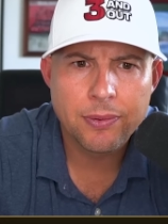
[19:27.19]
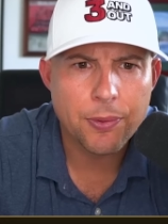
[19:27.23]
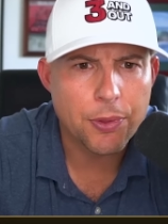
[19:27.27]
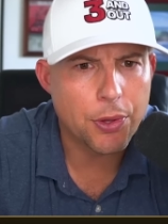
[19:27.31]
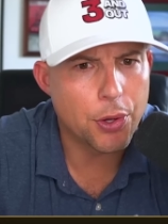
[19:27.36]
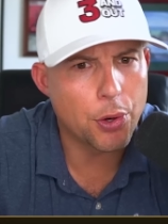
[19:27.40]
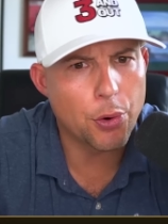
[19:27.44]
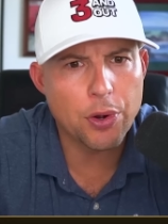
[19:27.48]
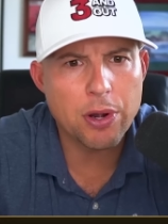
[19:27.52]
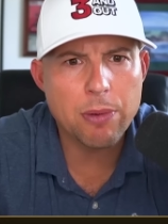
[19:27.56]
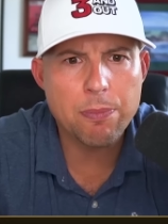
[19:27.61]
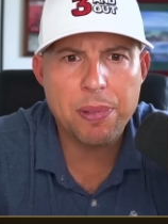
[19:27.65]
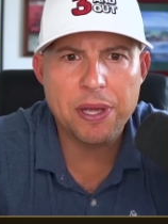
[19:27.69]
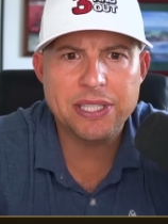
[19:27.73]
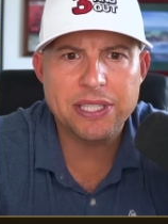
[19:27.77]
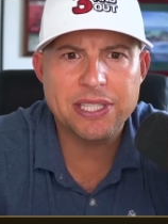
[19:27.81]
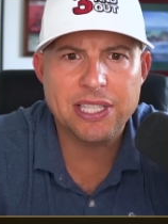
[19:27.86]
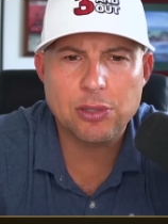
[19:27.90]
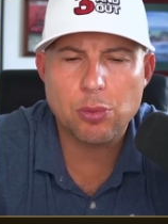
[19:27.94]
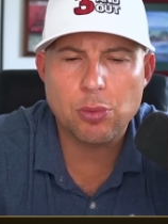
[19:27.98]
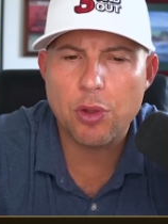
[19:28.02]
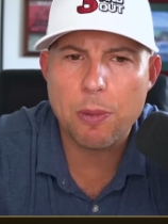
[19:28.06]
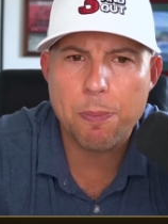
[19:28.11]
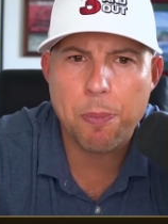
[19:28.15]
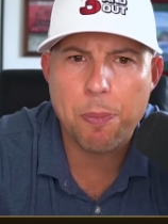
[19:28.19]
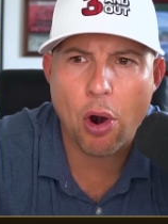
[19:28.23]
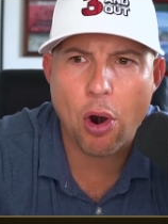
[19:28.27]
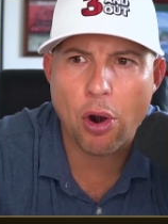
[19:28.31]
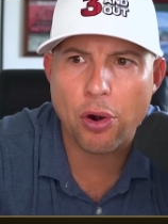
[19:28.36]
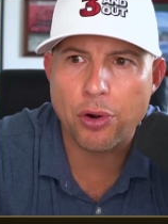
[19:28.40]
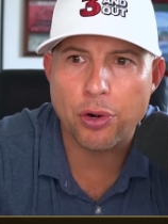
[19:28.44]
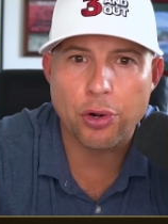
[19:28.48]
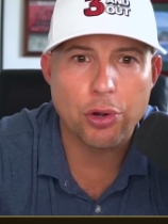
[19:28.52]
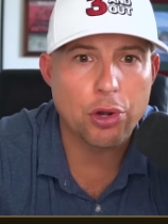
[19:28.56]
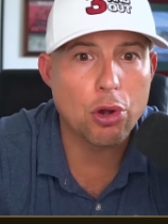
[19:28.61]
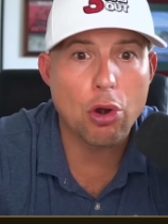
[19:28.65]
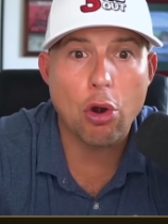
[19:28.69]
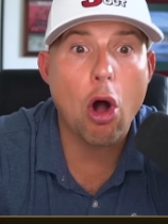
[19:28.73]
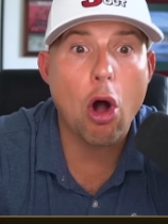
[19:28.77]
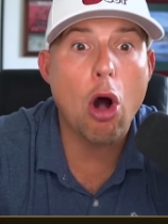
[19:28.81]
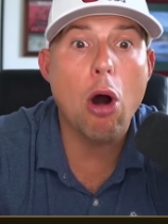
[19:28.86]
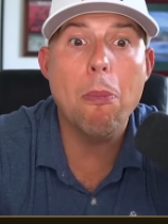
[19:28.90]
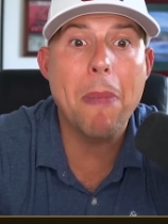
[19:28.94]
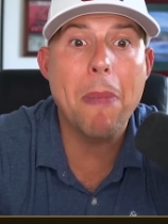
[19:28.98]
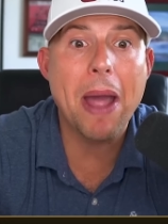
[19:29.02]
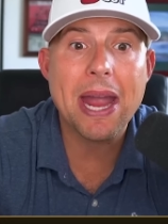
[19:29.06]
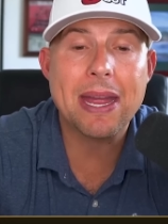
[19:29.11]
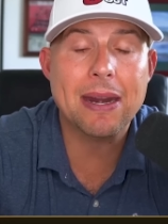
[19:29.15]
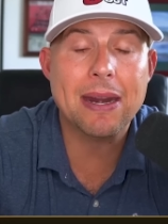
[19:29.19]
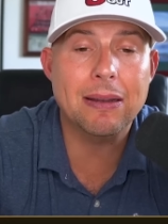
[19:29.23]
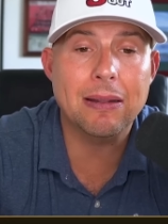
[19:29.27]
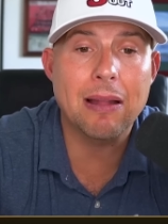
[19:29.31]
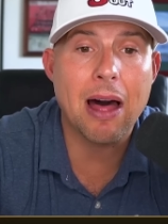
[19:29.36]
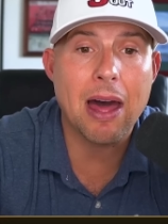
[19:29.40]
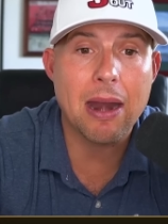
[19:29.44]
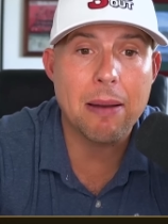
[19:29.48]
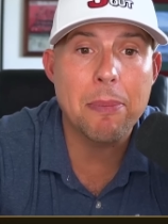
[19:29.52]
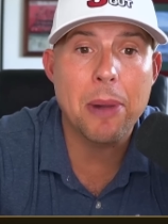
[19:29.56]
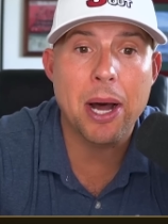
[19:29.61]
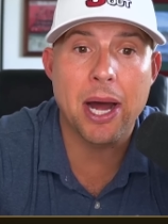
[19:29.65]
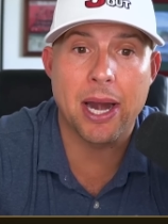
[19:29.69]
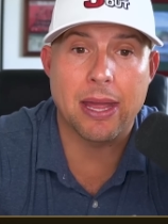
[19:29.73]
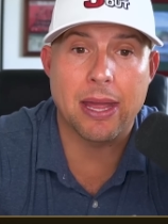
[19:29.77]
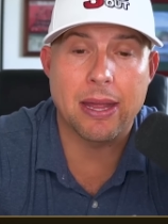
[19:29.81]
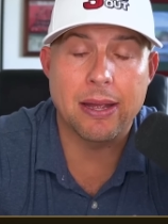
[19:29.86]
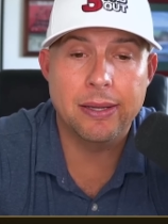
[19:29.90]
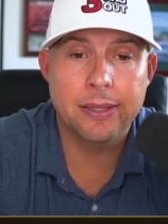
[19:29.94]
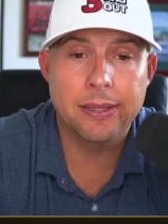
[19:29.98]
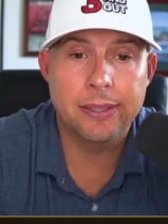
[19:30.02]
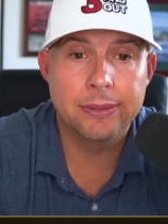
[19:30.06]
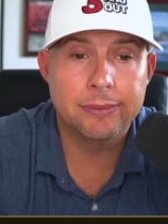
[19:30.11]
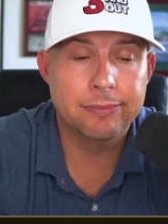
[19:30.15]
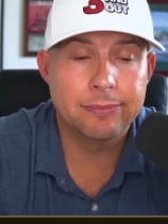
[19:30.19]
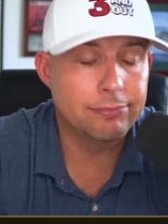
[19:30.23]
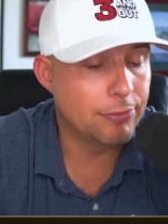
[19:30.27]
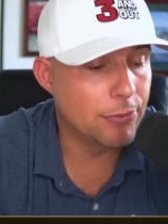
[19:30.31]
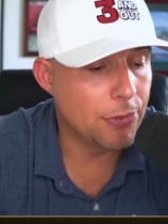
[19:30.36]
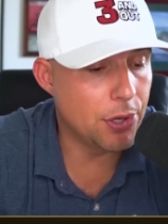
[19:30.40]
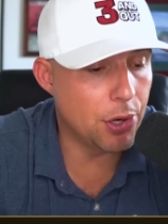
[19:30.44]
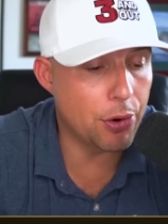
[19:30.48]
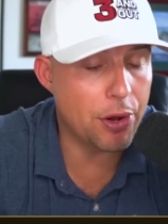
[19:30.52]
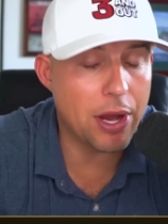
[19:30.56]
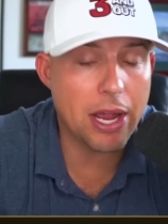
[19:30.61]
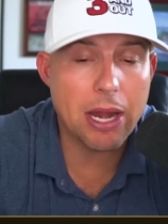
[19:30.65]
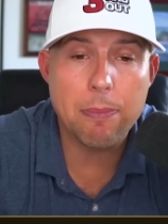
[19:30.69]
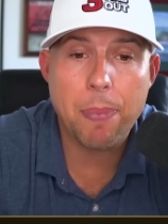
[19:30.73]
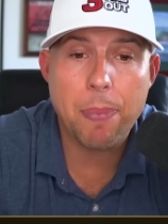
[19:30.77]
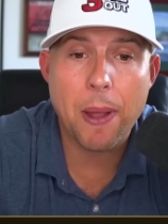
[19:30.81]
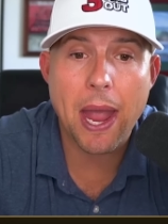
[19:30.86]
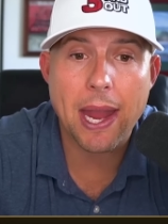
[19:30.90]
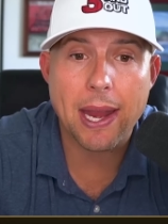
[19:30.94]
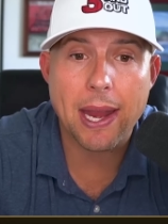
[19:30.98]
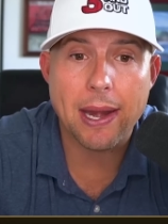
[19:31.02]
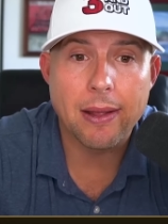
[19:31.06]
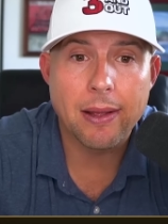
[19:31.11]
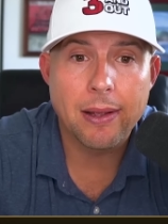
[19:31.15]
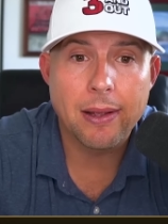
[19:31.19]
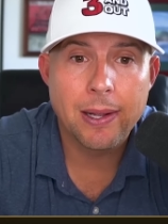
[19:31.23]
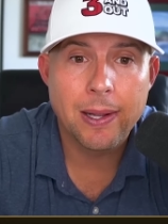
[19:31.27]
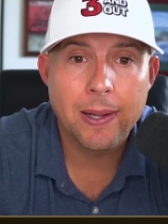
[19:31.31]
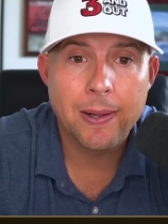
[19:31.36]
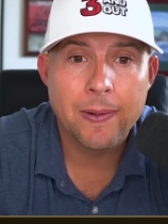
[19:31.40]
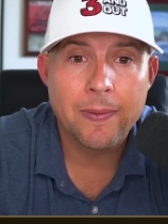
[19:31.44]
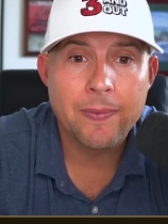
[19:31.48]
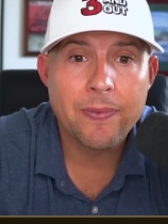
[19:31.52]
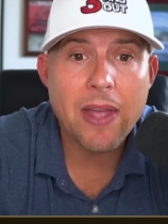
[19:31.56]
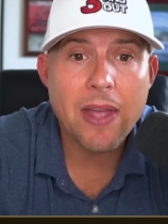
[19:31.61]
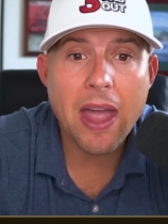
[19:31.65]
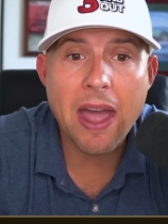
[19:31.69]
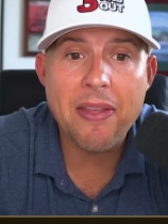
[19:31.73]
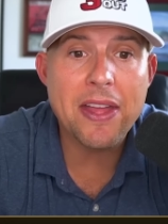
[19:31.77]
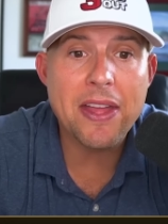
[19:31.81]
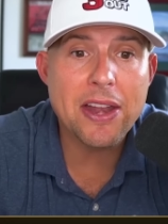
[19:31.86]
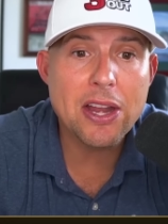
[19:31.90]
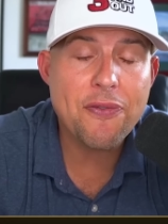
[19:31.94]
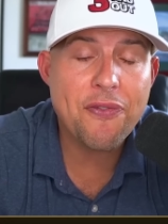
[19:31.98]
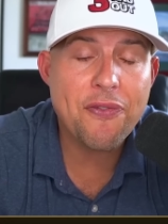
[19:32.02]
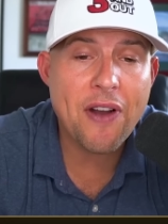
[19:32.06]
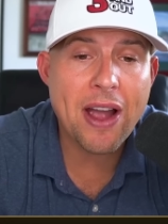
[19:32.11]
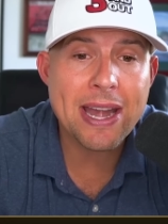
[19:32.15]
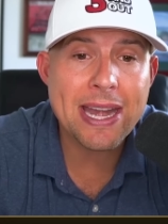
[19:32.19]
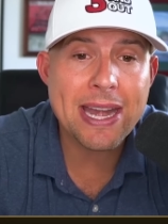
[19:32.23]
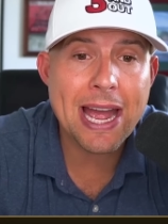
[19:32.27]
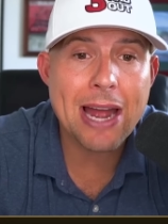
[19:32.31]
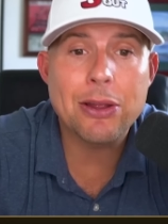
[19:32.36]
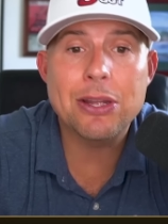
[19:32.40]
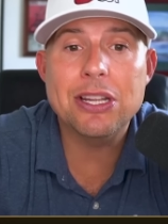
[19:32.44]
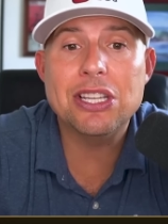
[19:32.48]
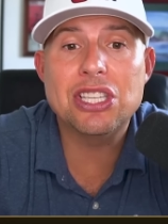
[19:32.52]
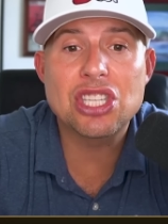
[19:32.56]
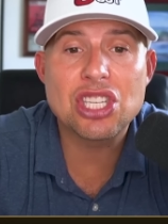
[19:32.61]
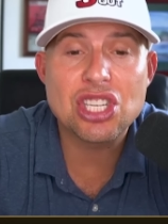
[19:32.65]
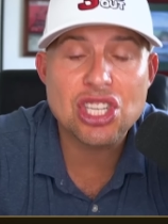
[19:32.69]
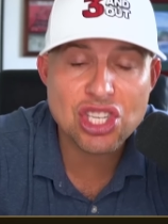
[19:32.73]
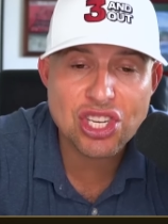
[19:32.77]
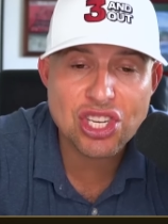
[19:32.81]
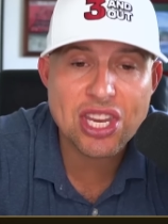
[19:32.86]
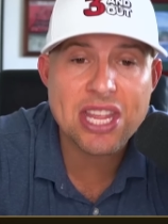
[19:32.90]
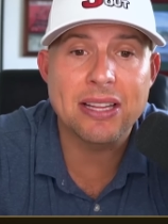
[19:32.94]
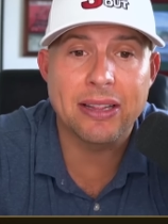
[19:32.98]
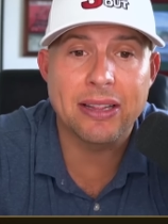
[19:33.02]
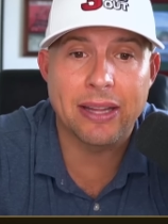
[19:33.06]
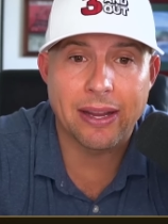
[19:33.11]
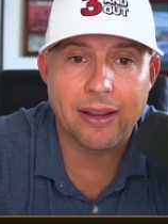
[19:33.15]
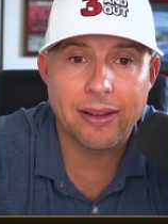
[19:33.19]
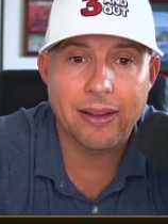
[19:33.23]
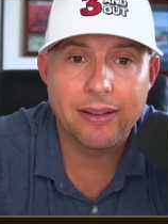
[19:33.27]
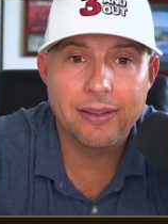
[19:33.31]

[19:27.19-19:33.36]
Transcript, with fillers: You're in business with a partner. You're all making a lot of money. You're getting paid. And then you find out he's stealing